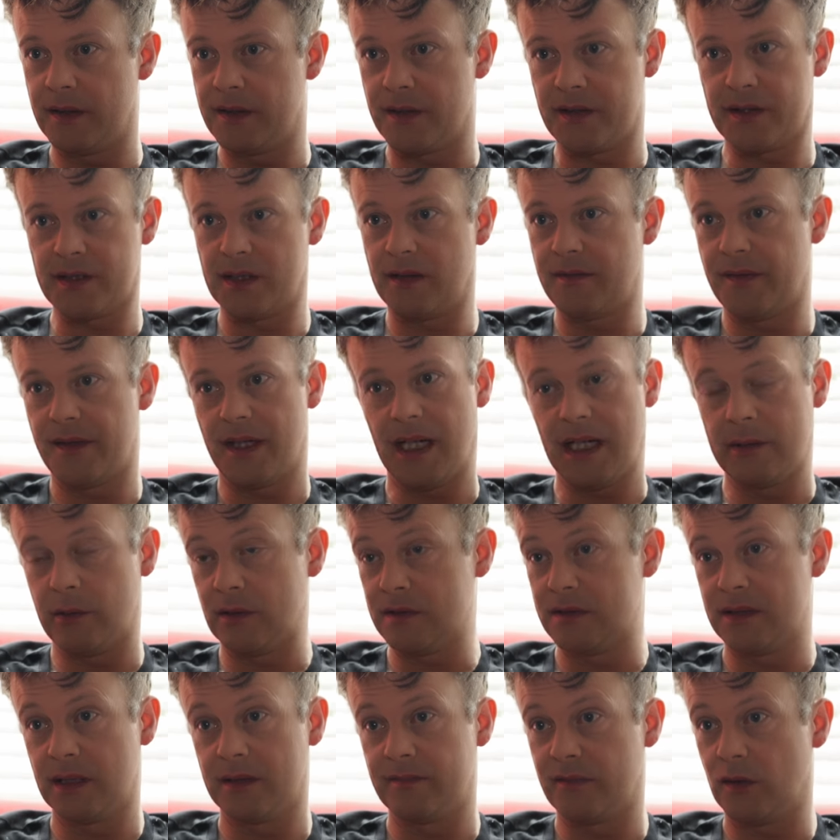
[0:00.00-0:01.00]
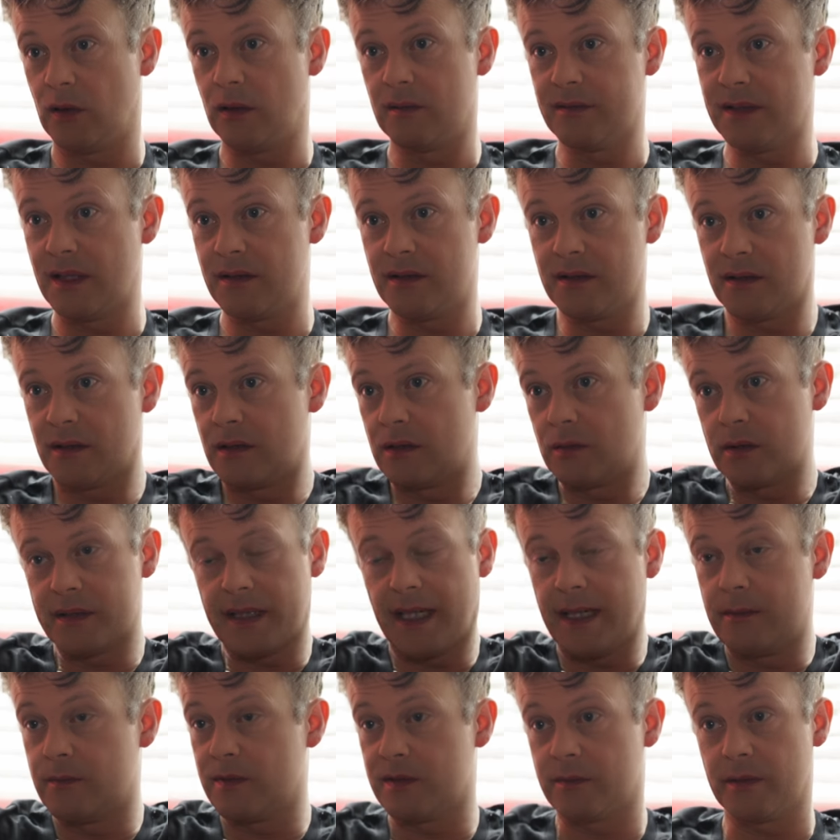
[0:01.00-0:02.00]
other stuff that I wasn't involved in, so no
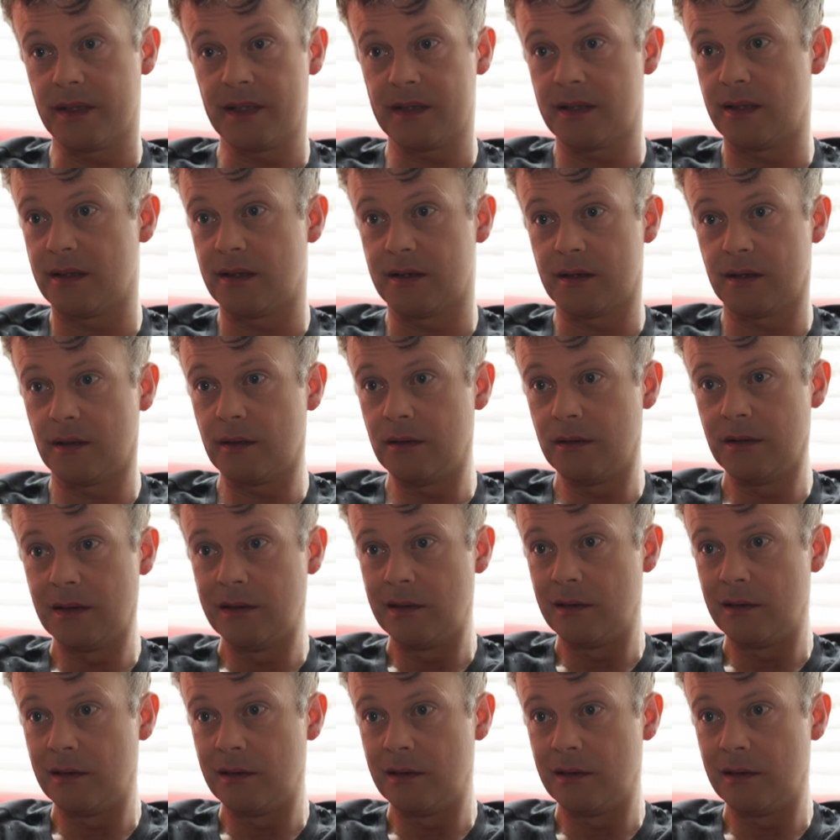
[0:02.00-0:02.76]
time was wasted at all.